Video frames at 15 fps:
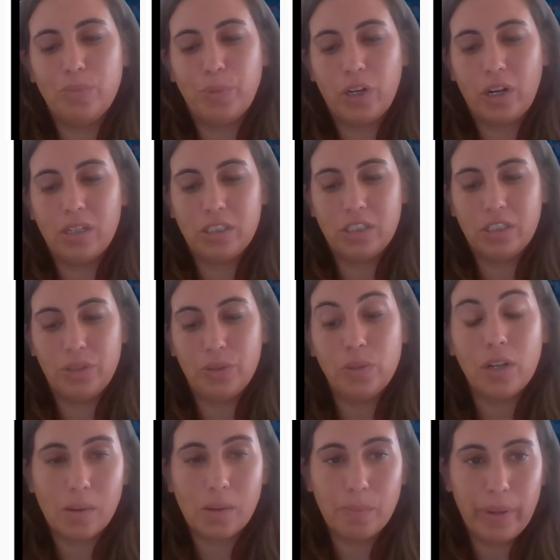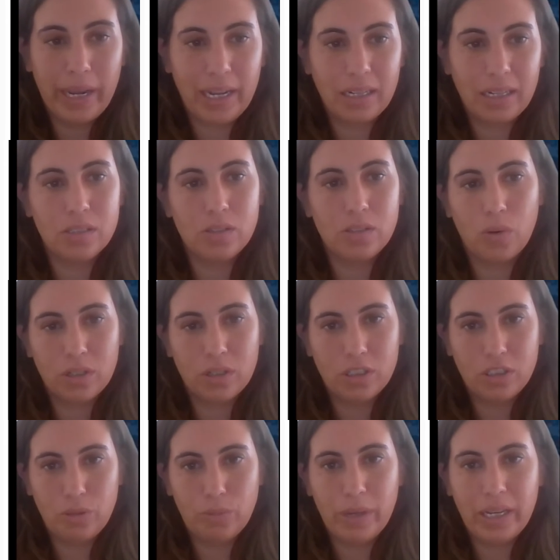put onto non-banks in order
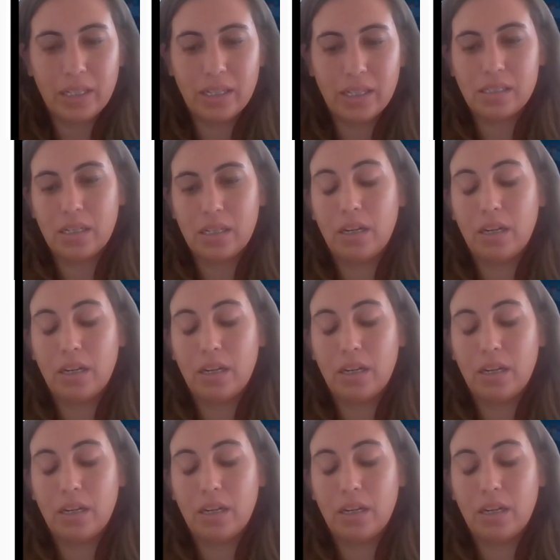to make this